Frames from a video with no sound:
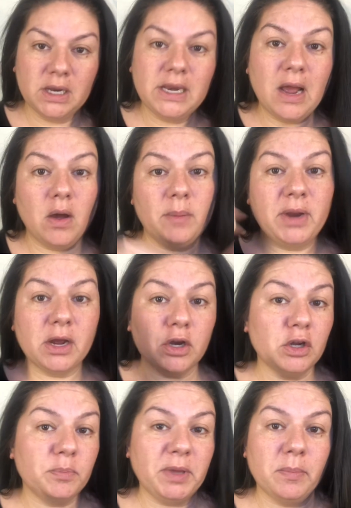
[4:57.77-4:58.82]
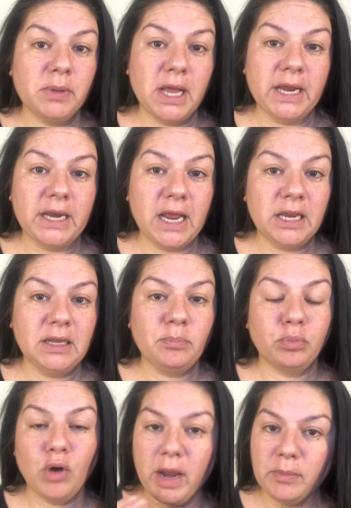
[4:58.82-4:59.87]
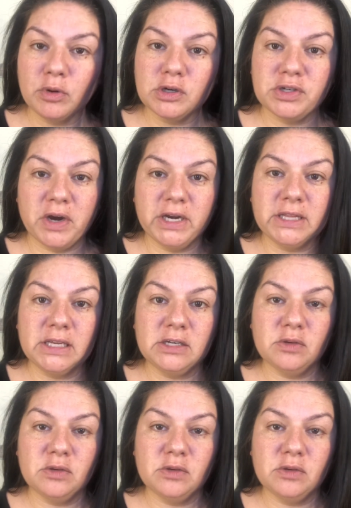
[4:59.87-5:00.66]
Now, I'm not going to be applying any primers or anything